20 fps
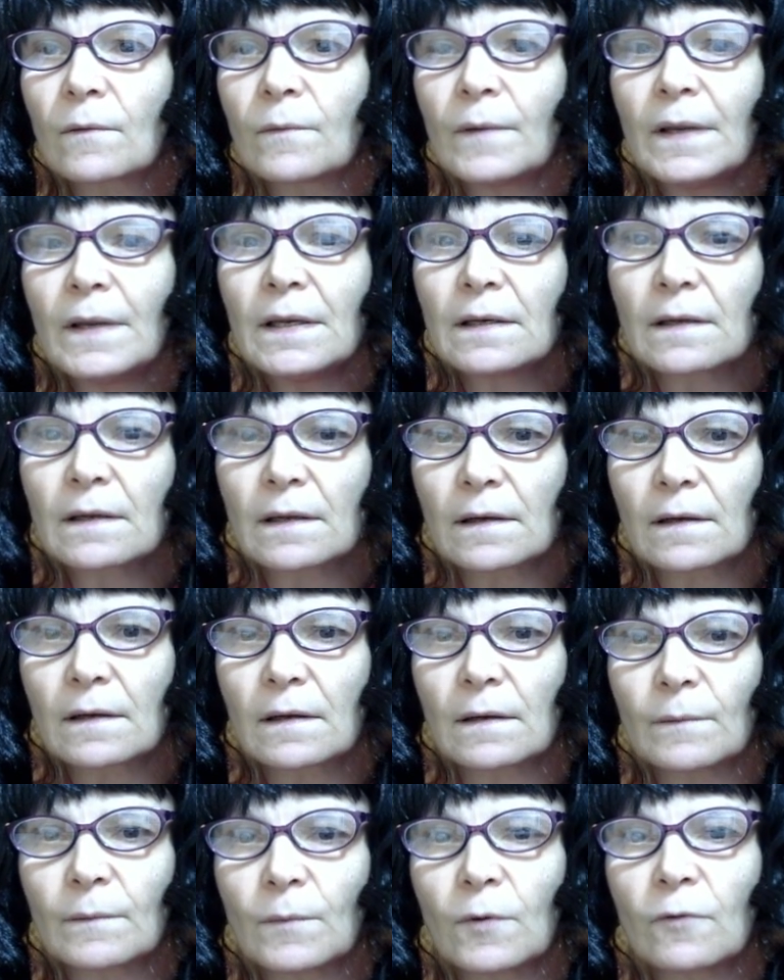queen can
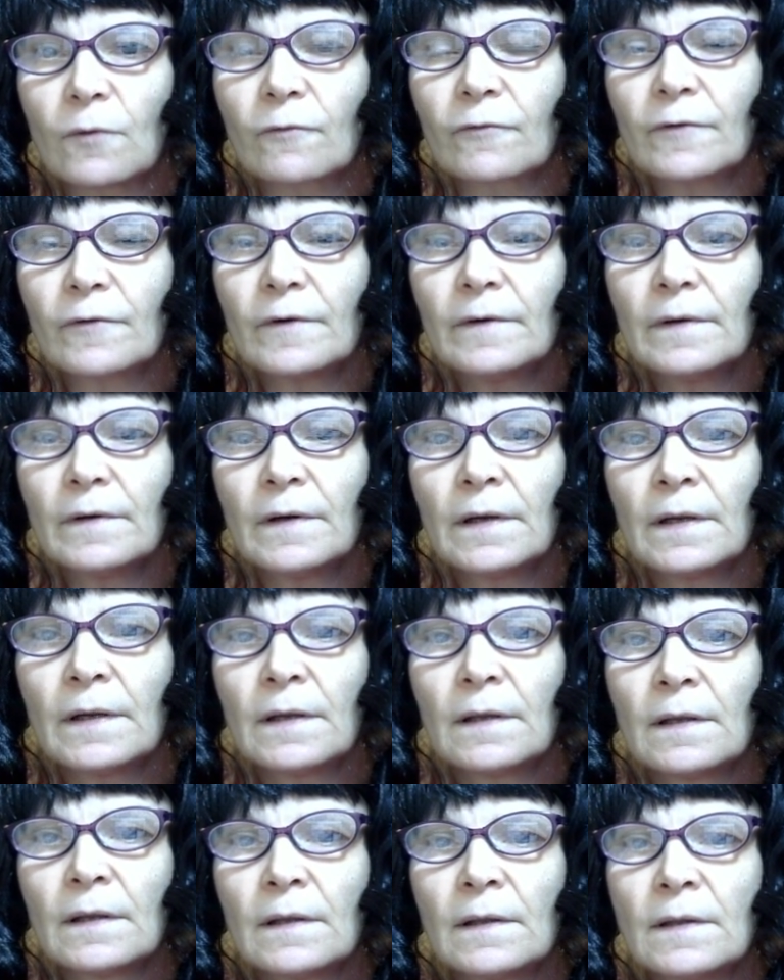come over.
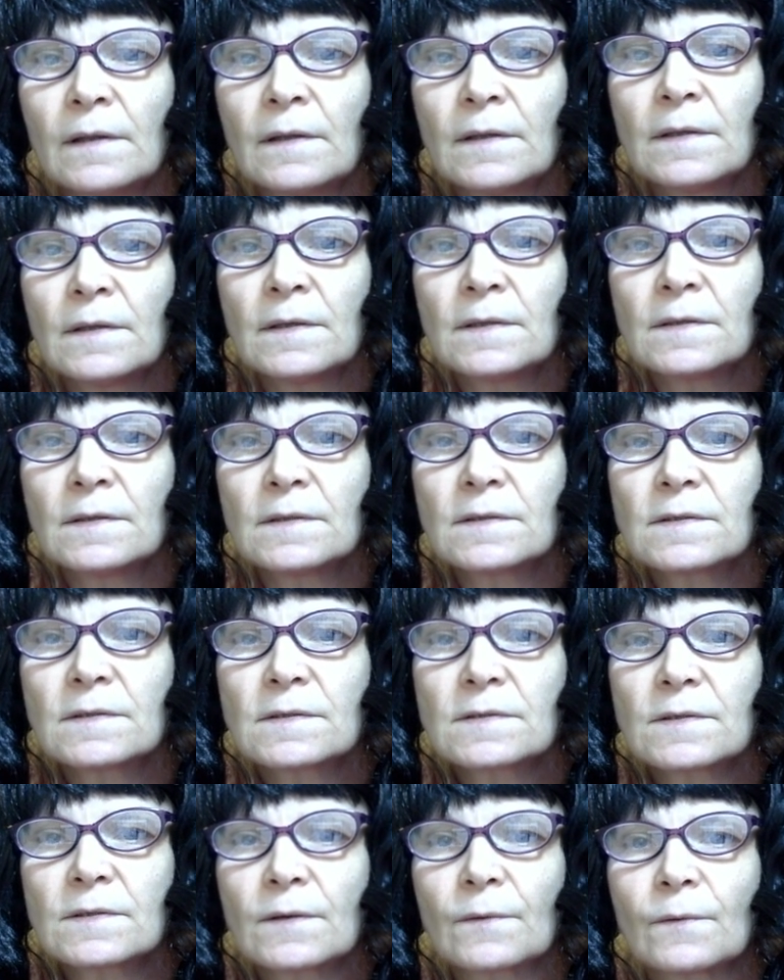
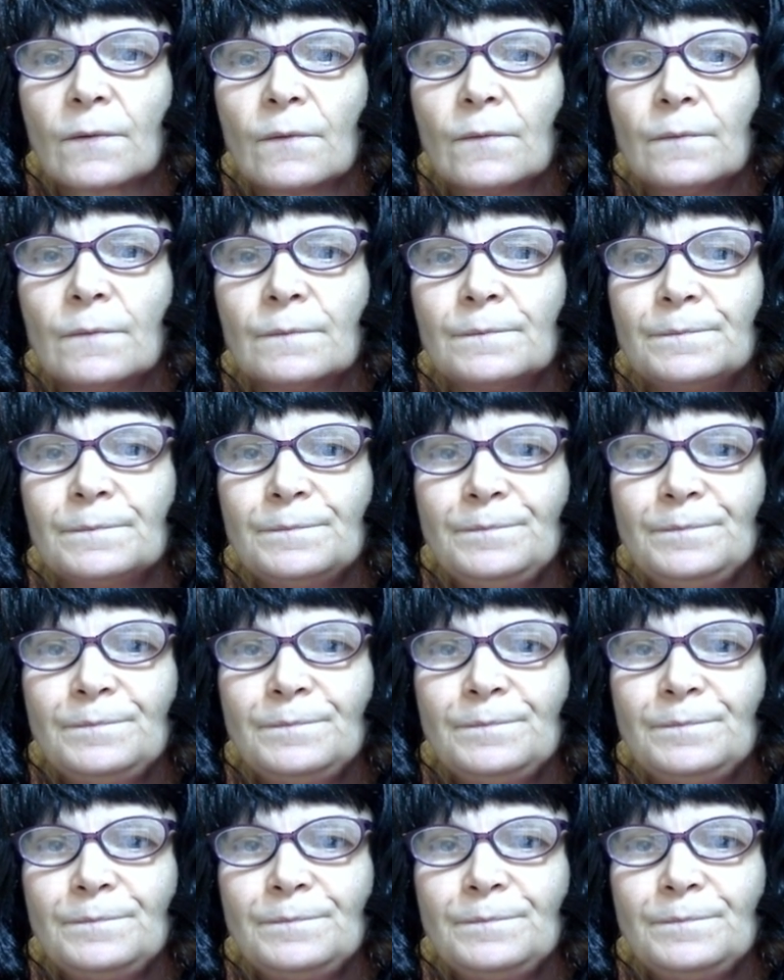So